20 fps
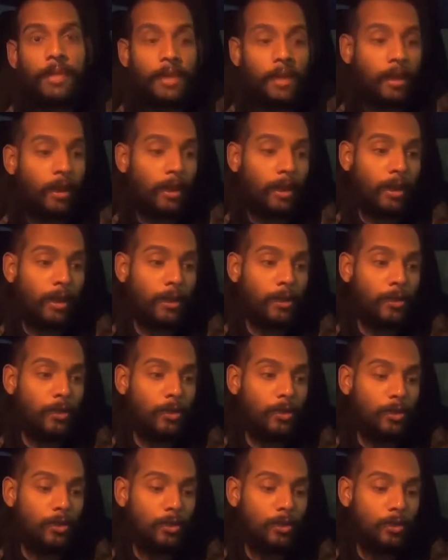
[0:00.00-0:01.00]

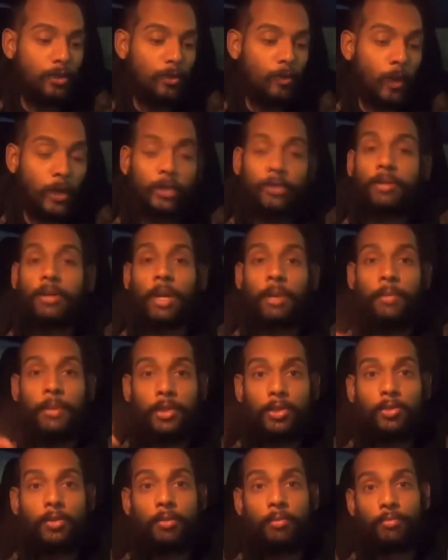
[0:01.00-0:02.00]
And when you're coming
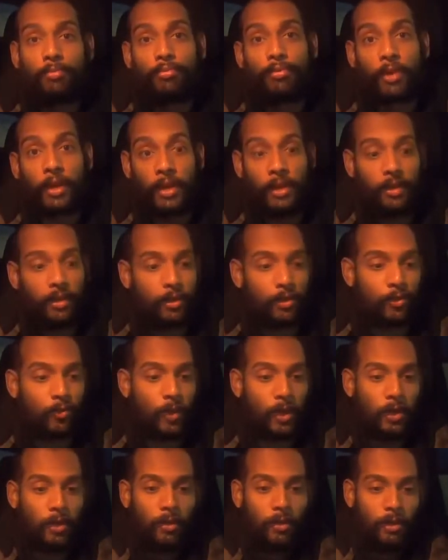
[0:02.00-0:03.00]
to a brake as
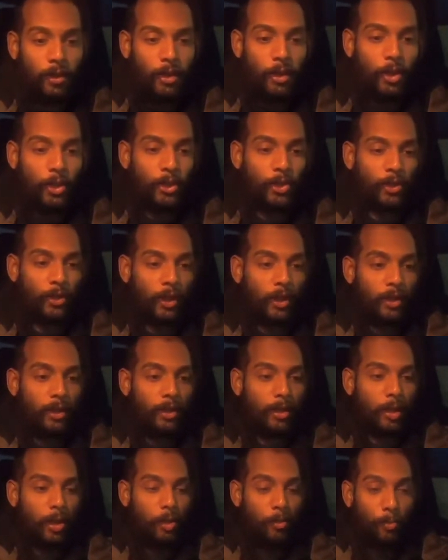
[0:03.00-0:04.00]
well, you're
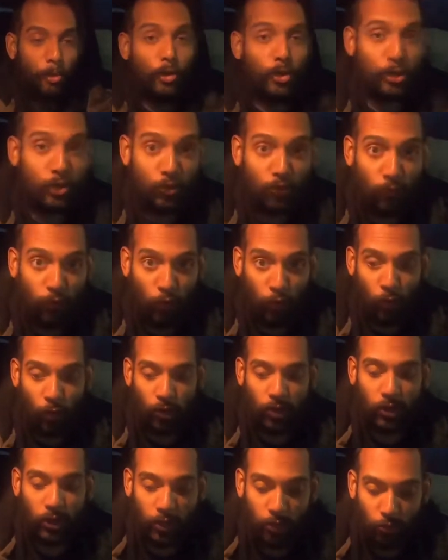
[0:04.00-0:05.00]
getting pushed
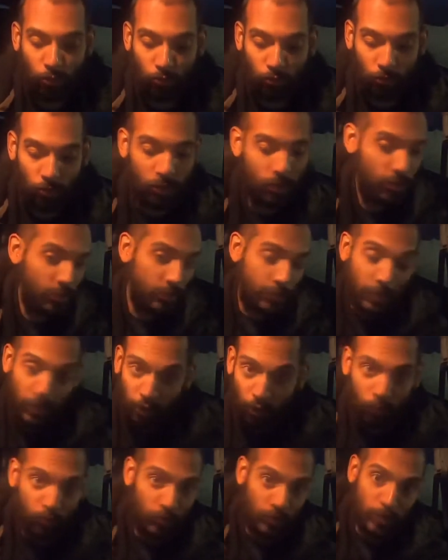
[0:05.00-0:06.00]
forward and you
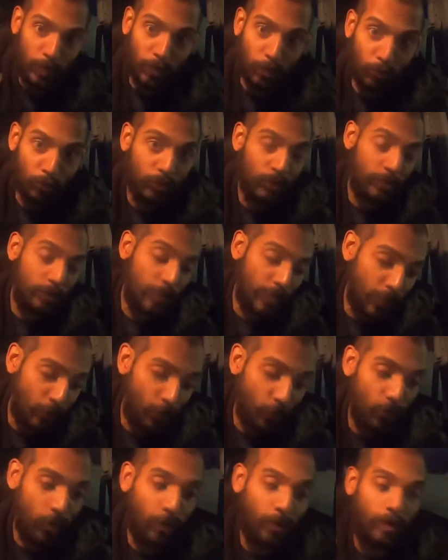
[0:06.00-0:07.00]
down, down,
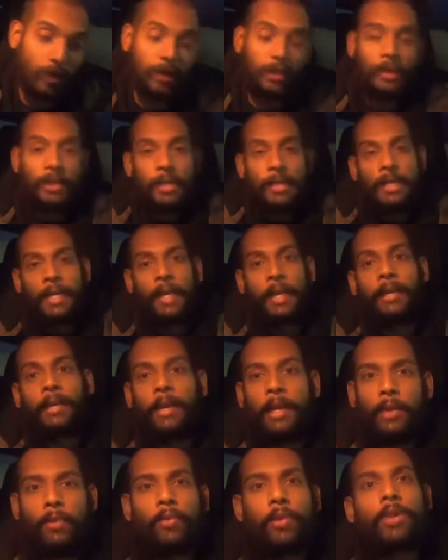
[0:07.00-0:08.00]
down, and it
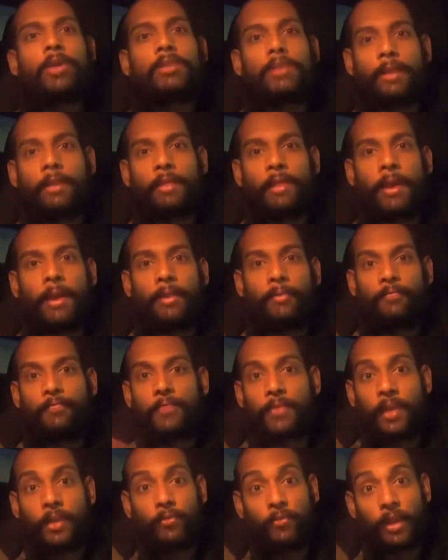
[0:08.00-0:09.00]
kind of works like that
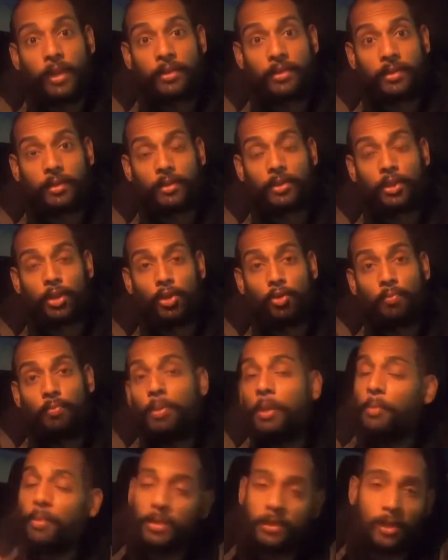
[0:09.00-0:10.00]
in racing. So
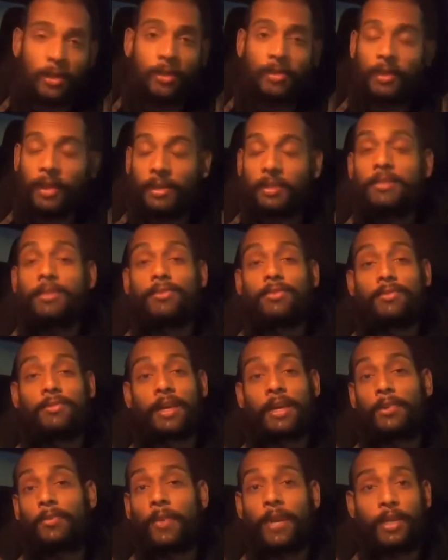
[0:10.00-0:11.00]
people say that that's the
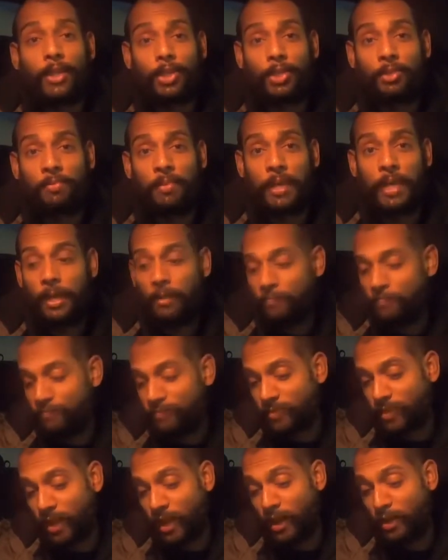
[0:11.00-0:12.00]
right way it should be.
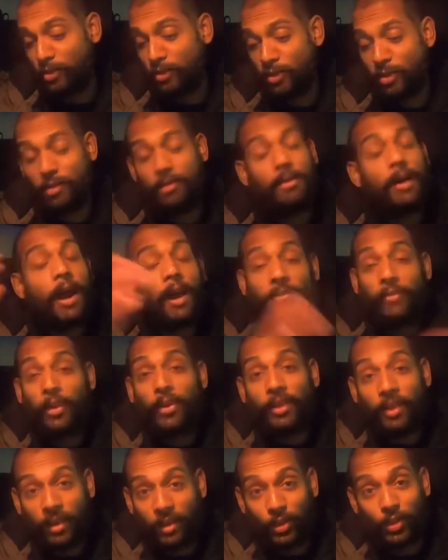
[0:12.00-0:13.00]
I don't know, I
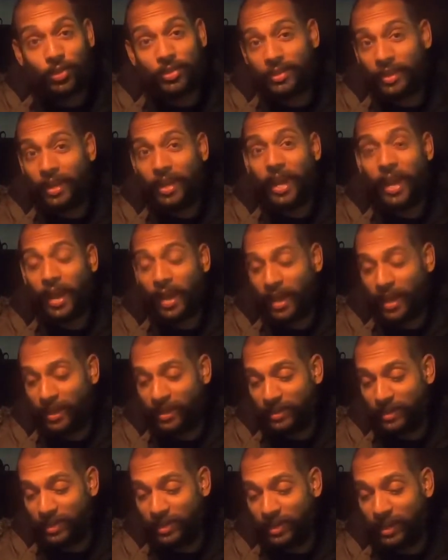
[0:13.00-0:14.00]
found it interesting,
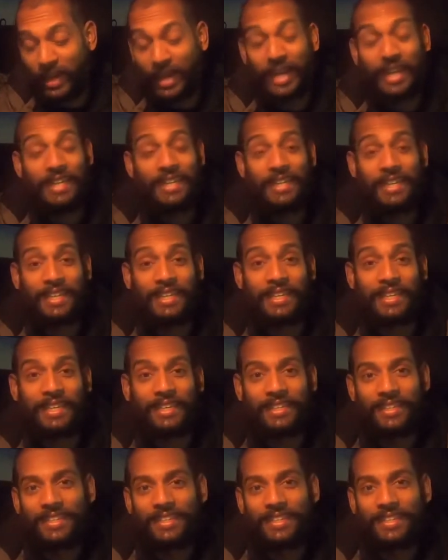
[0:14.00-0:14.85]
and I kind of like it.